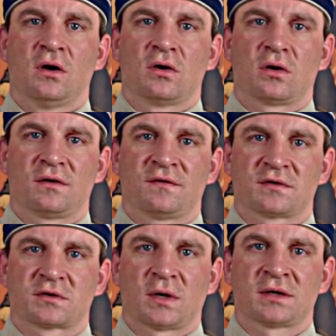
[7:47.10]
or even
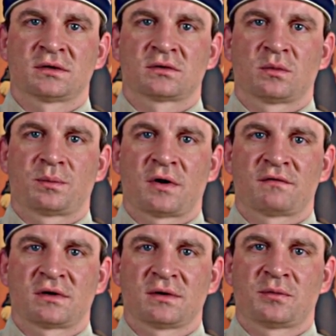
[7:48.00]
tried to
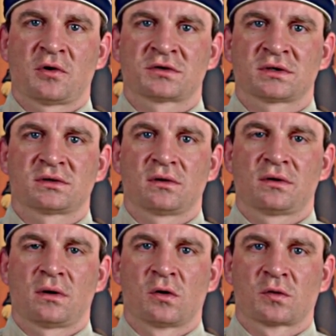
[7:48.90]
privately purchase
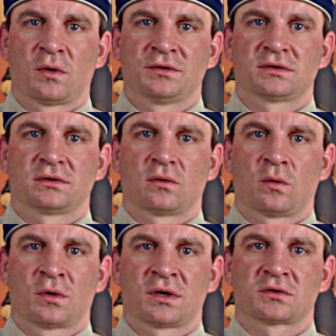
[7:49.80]
the old ones in
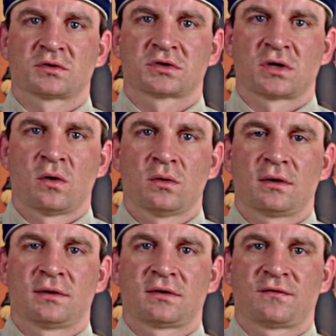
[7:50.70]
order to show
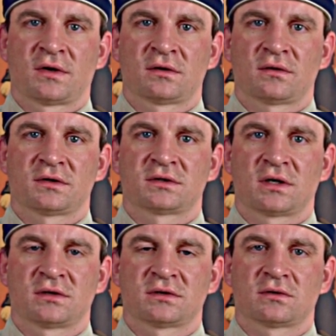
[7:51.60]
and defend the
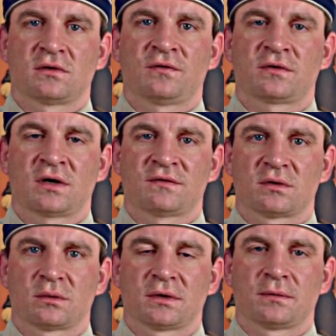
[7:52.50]
status of
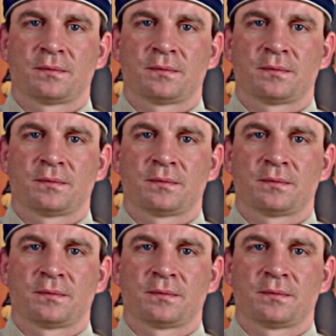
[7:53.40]
cavalry.